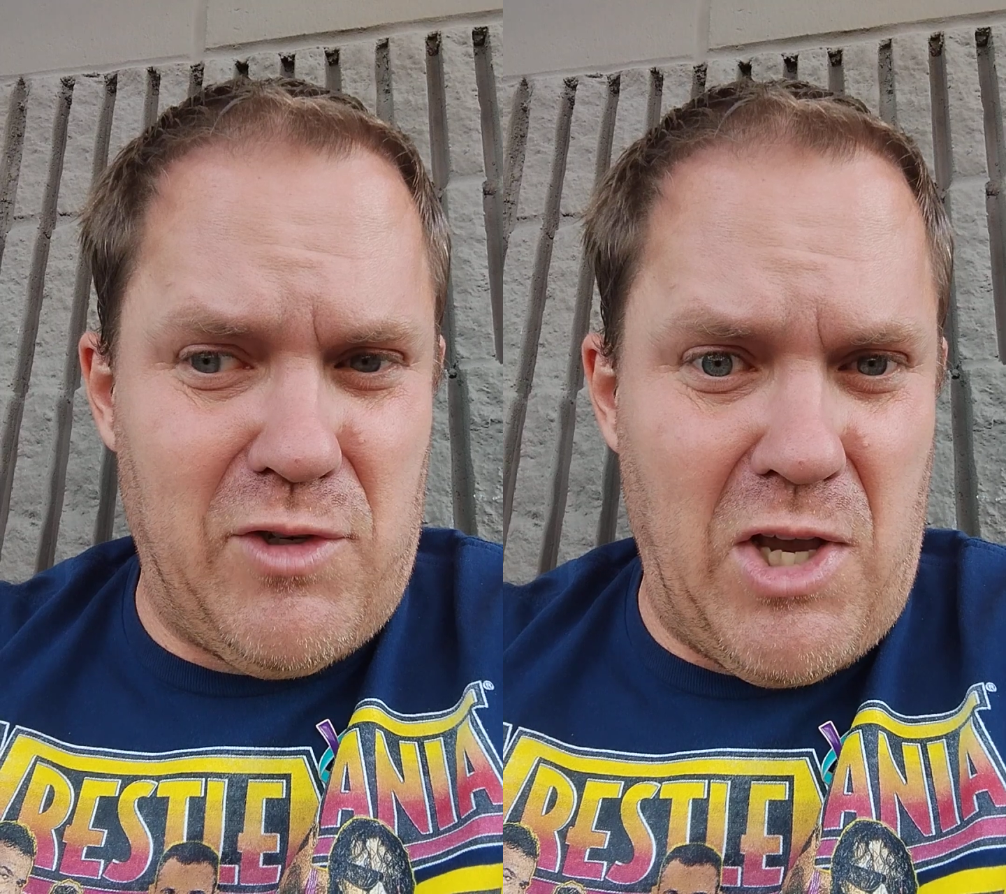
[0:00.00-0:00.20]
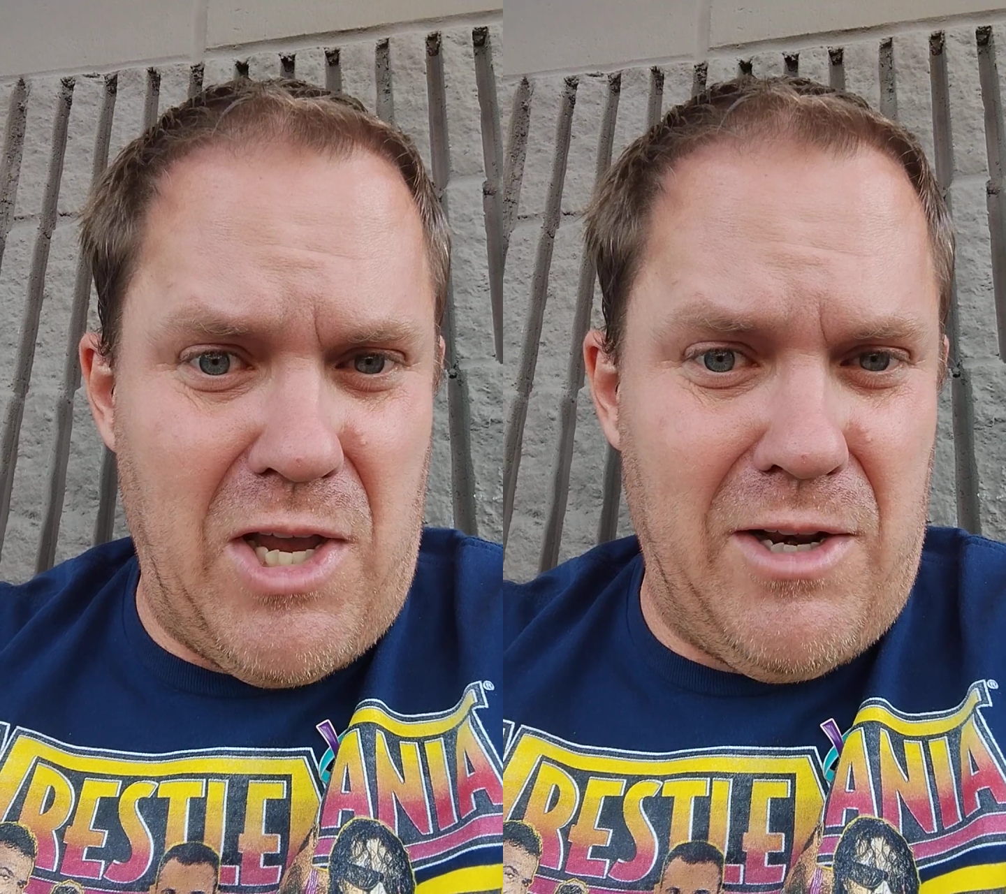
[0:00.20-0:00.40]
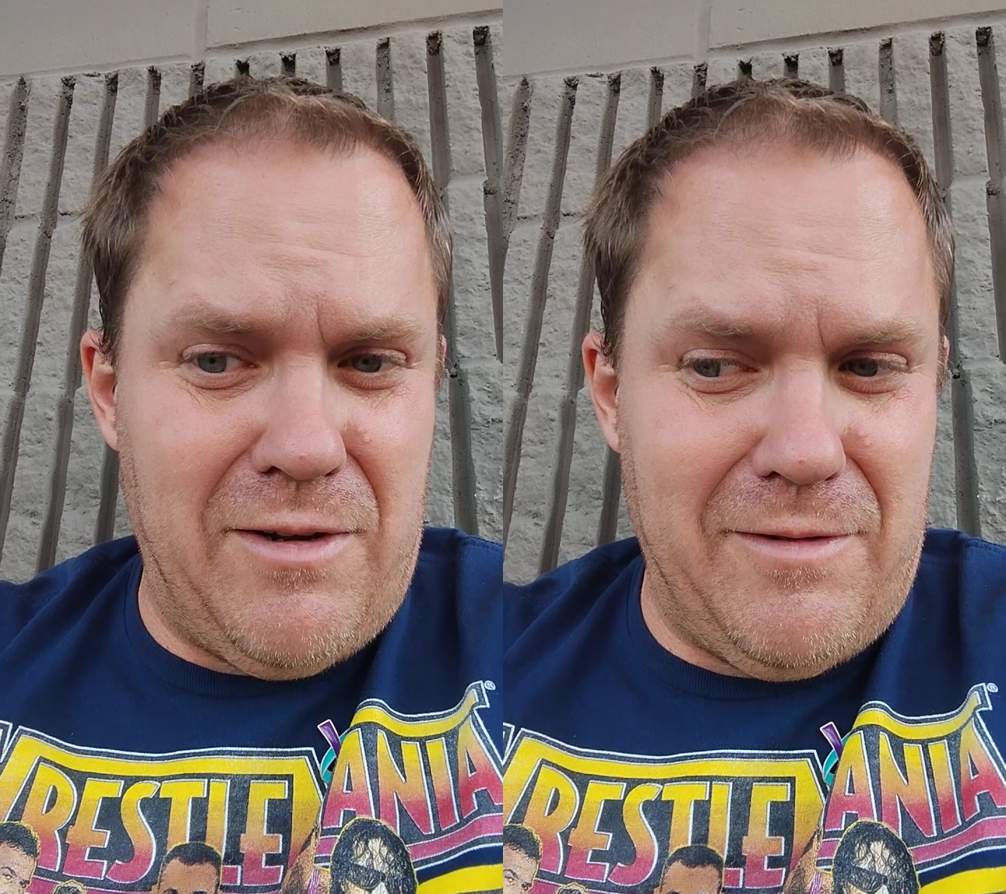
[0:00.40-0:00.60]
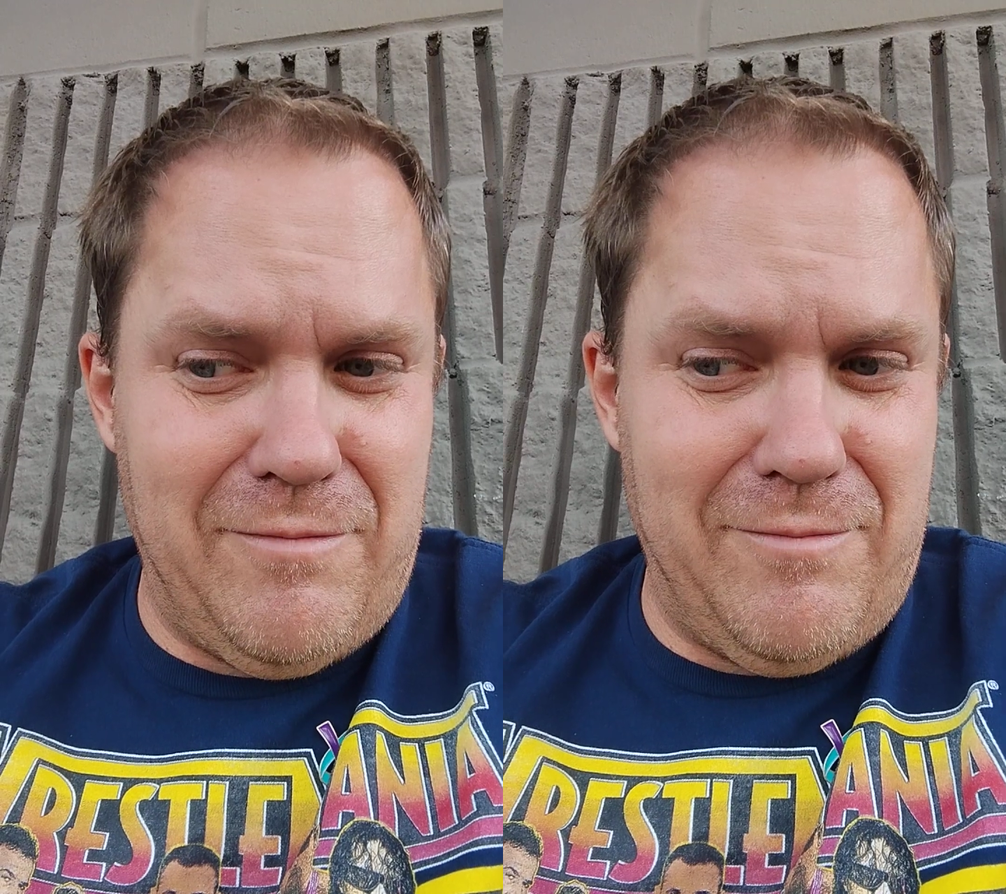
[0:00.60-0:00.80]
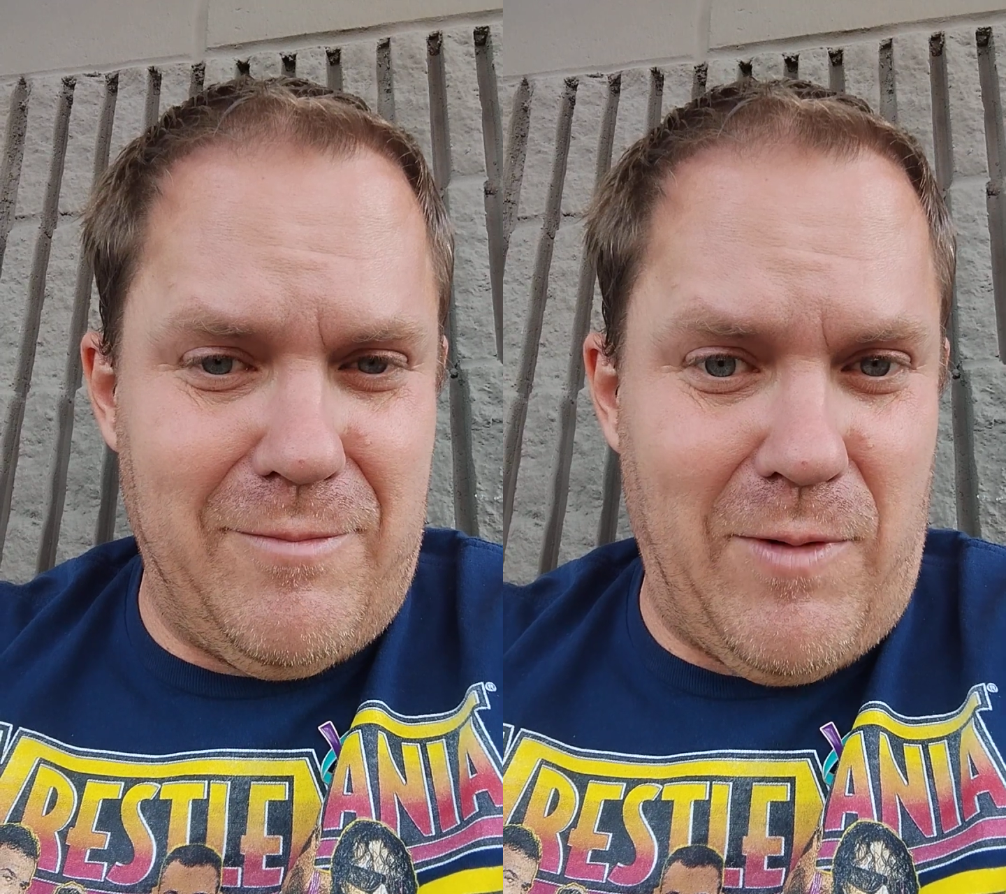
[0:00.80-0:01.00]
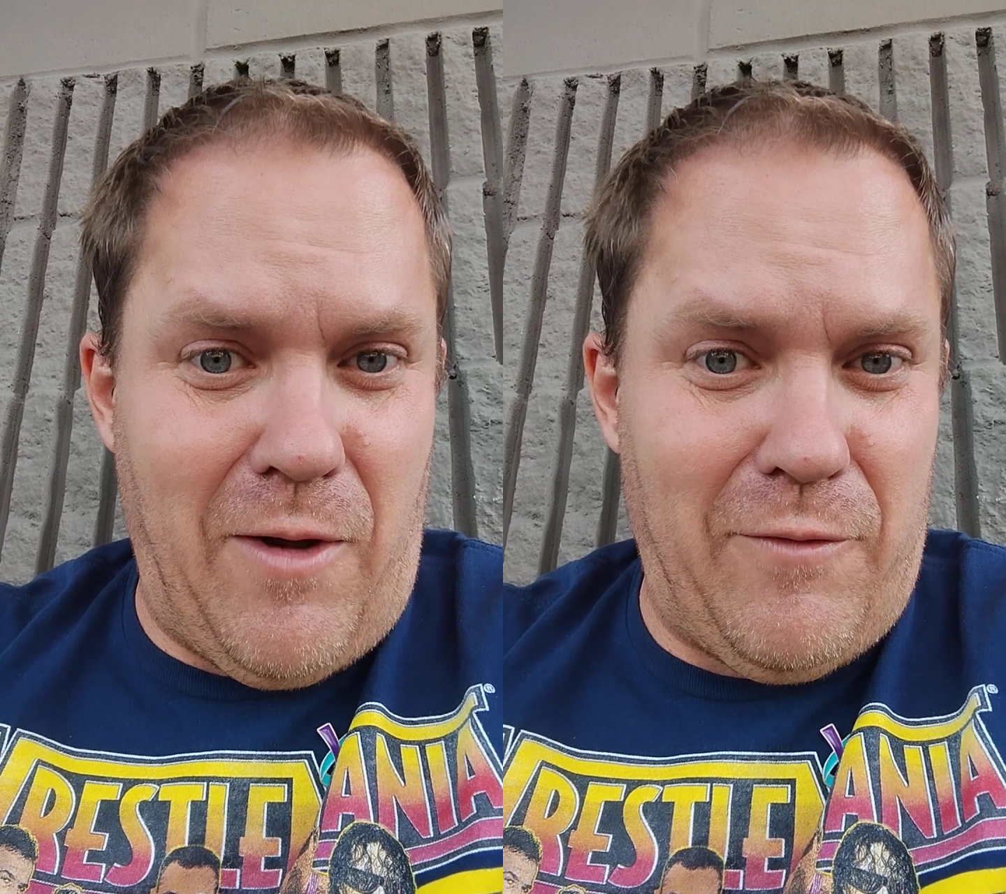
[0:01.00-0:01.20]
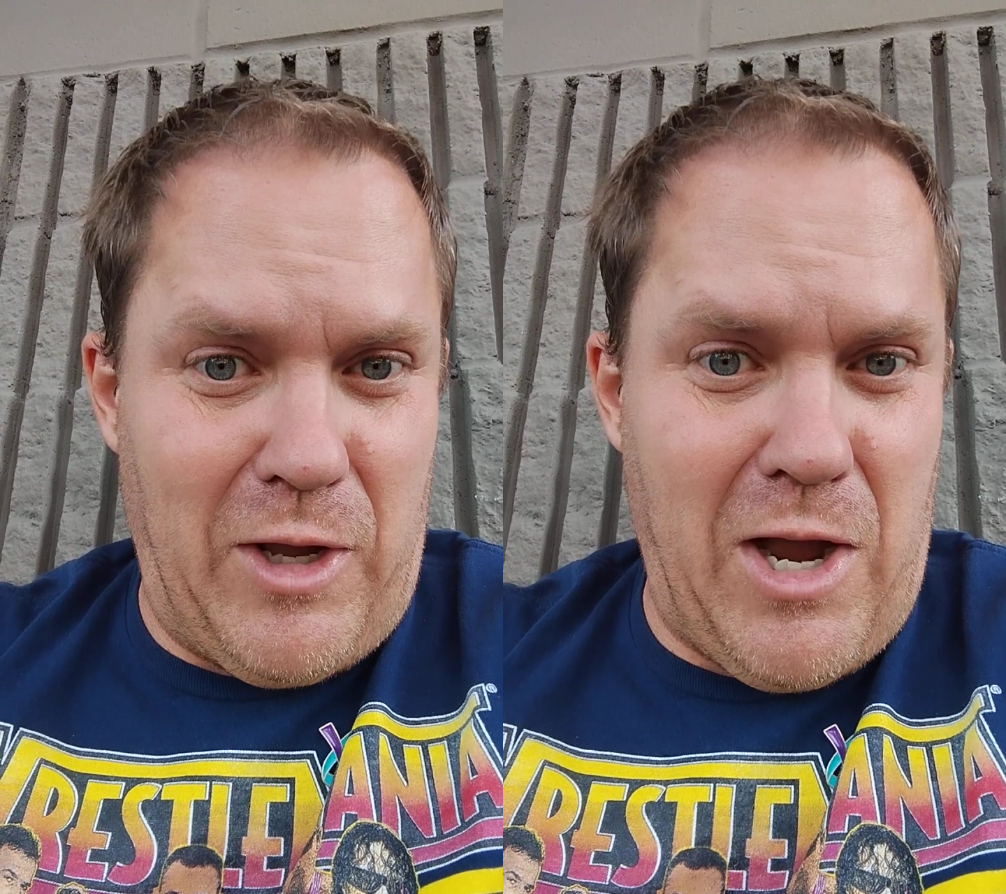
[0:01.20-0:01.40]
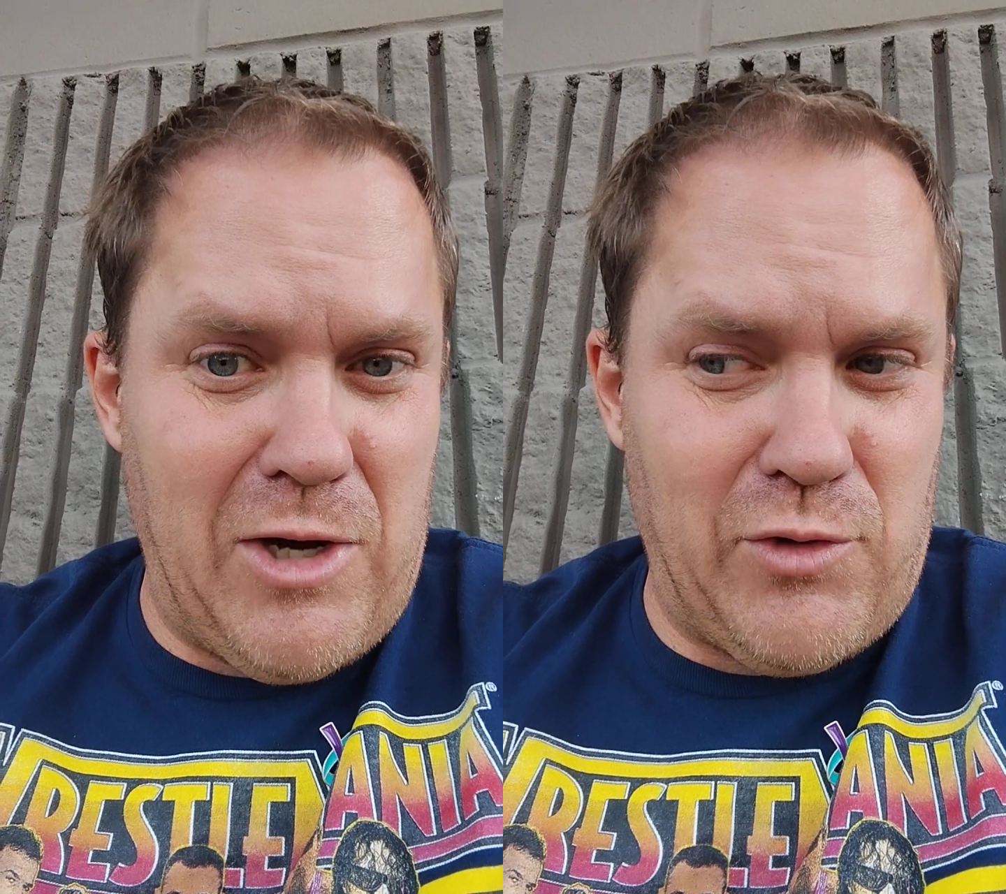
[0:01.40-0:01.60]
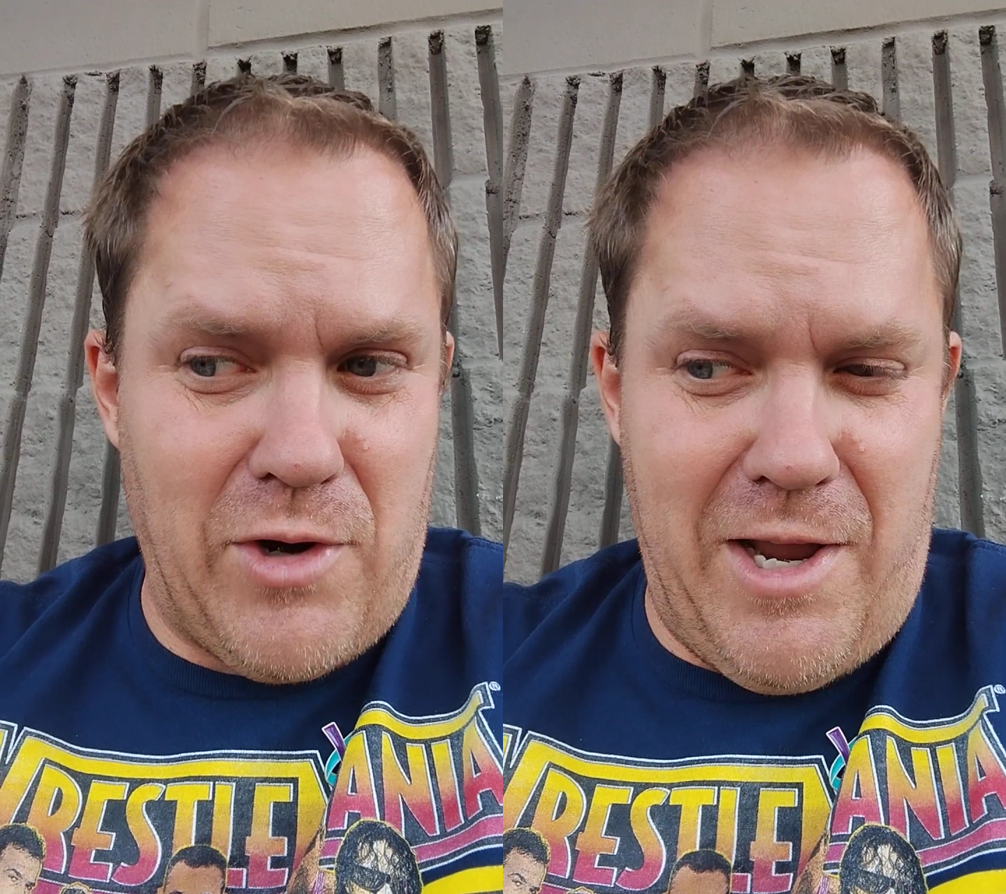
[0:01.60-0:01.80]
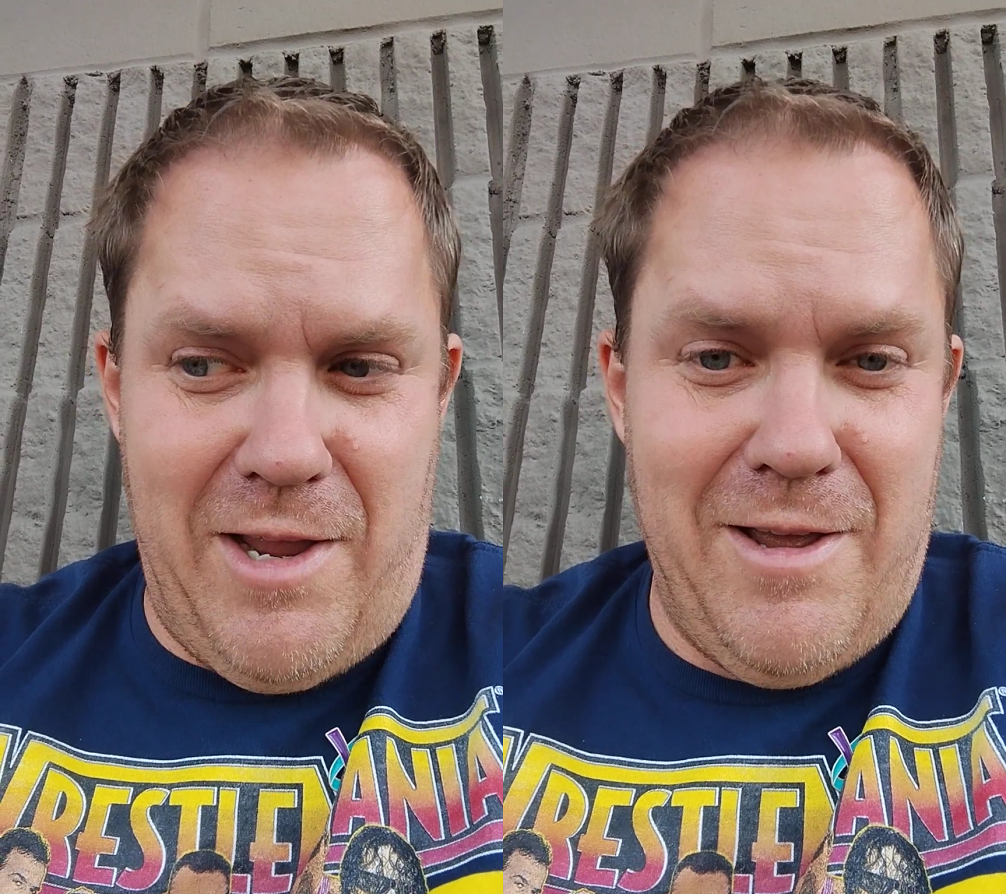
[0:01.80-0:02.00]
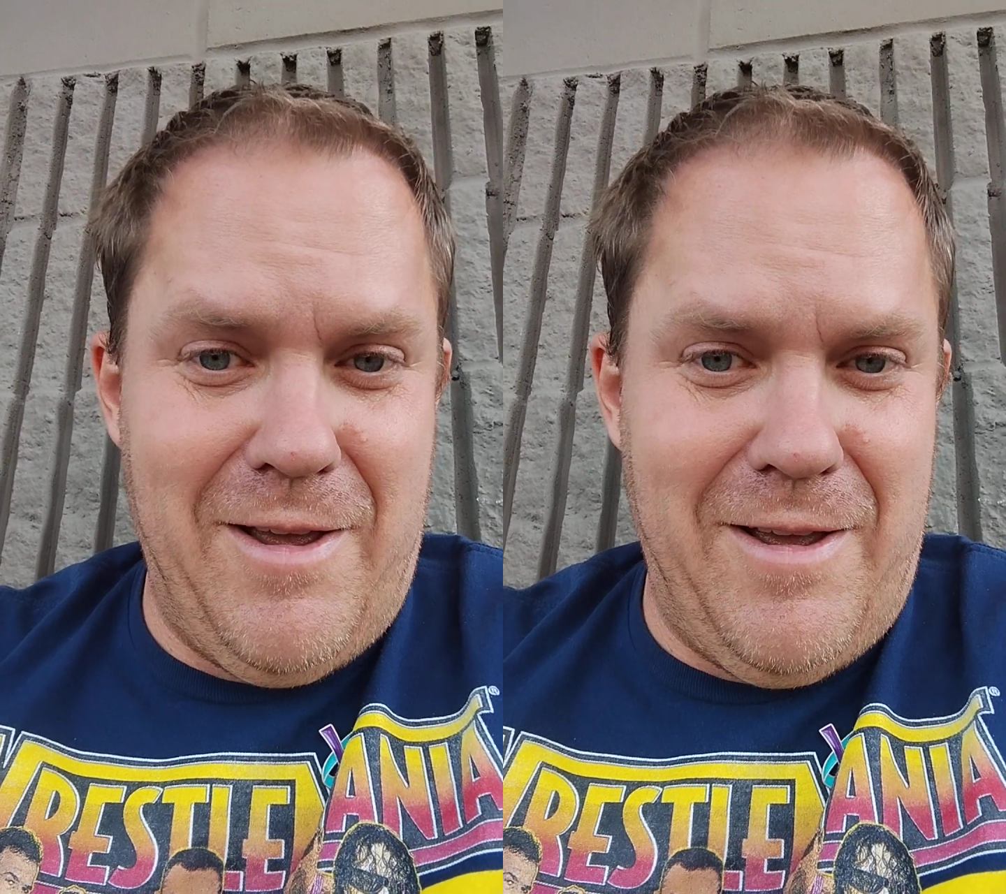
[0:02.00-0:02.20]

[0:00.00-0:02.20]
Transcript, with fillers: seen of the country.